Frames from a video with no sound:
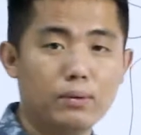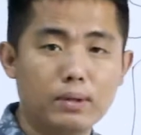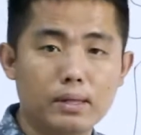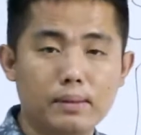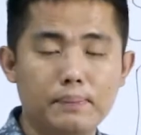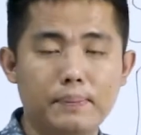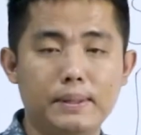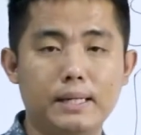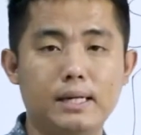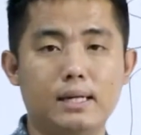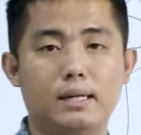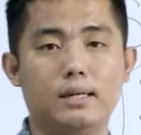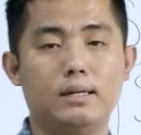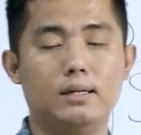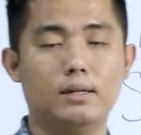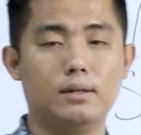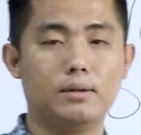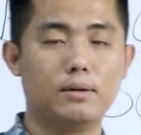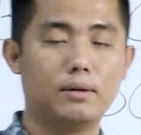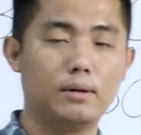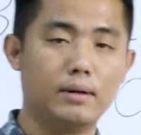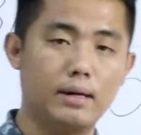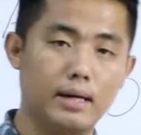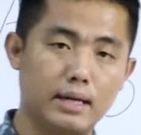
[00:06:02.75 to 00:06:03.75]
will be
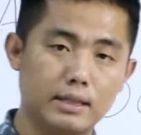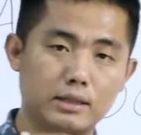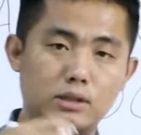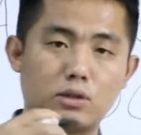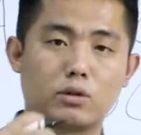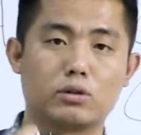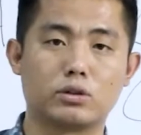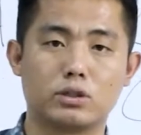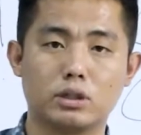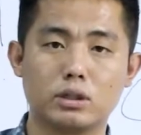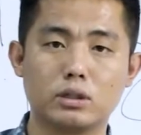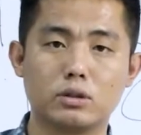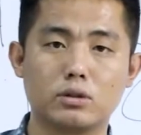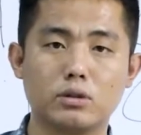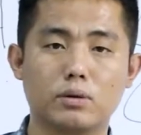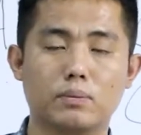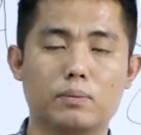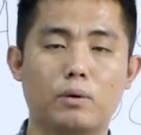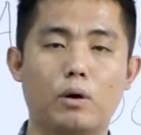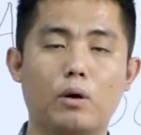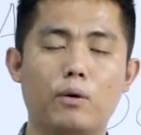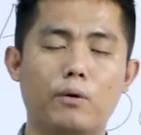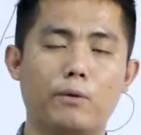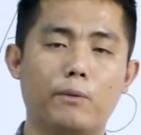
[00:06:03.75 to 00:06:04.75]
a social
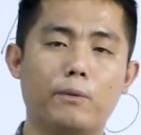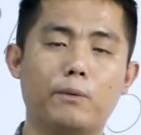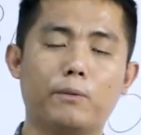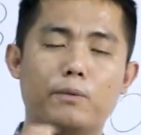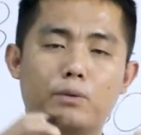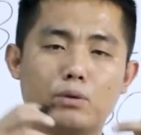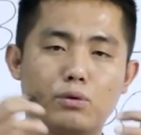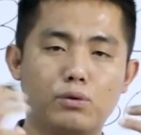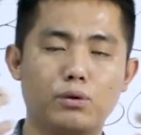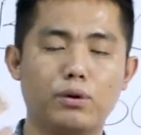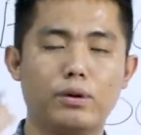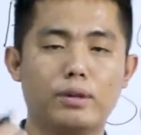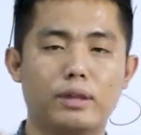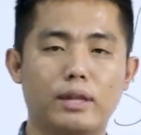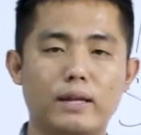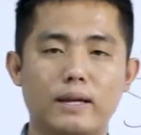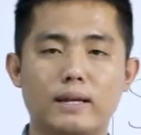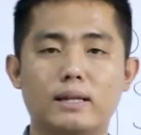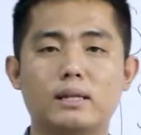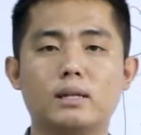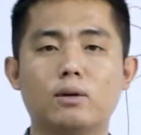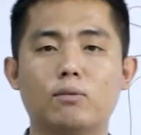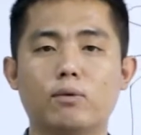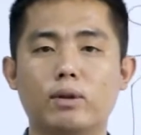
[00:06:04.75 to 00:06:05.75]
group, or do you
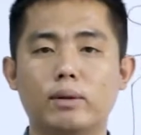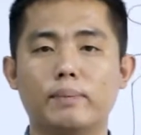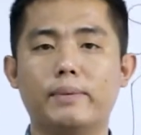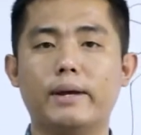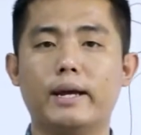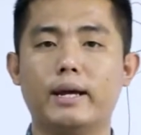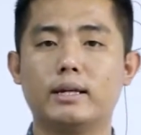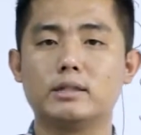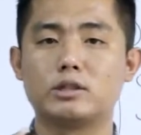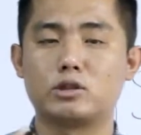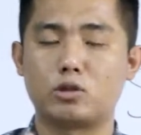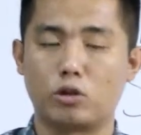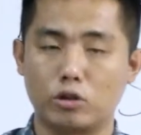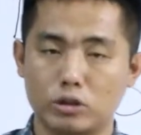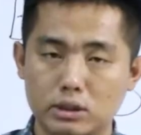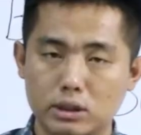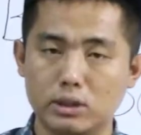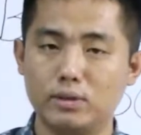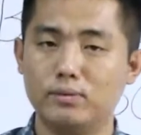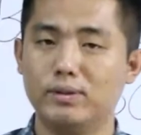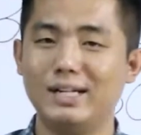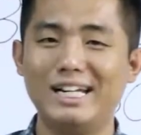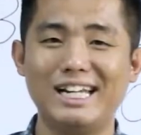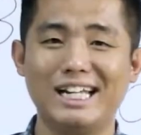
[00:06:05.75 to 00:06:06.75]
think there will be a
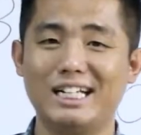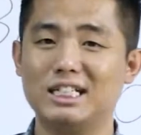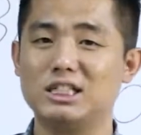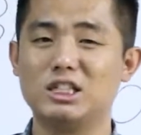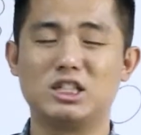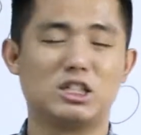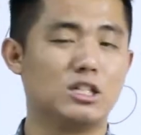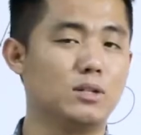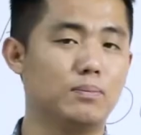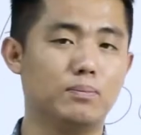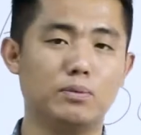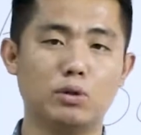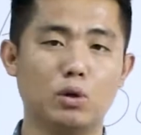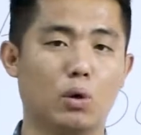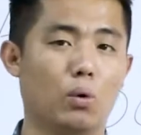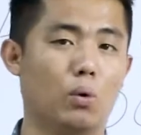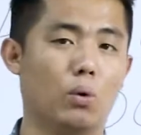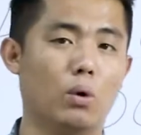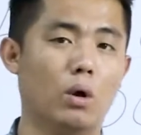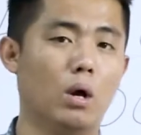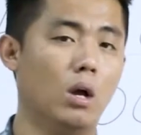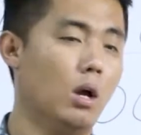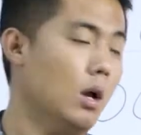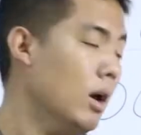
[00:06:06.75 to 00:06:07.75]
social relationship?
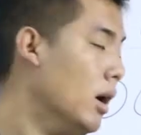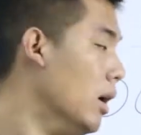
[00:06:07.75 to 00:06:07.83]
No.